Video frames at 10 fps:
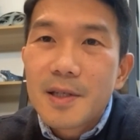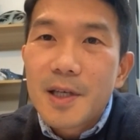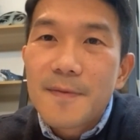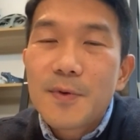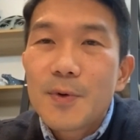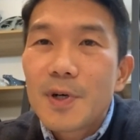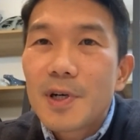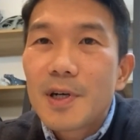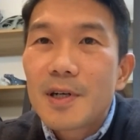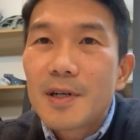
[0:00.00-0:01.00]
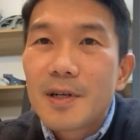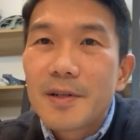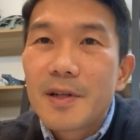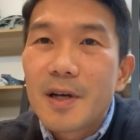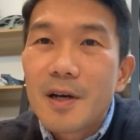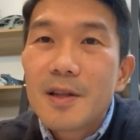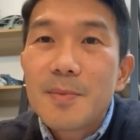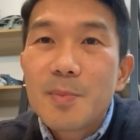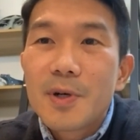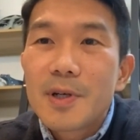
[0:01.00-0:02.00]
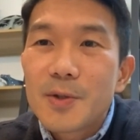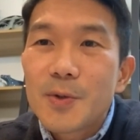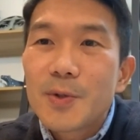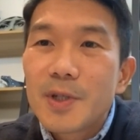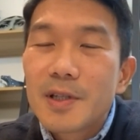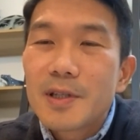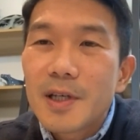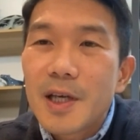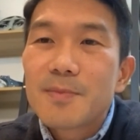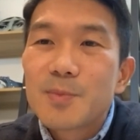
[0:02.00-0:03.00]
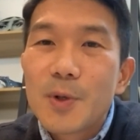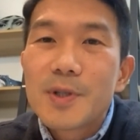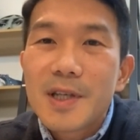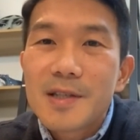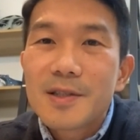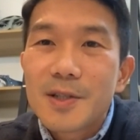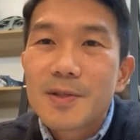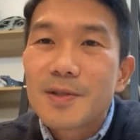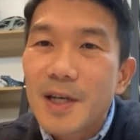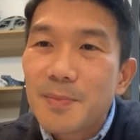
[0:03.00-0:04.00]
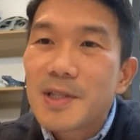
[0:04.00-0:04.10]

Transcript: if you are an early board, you will have more chance to grab the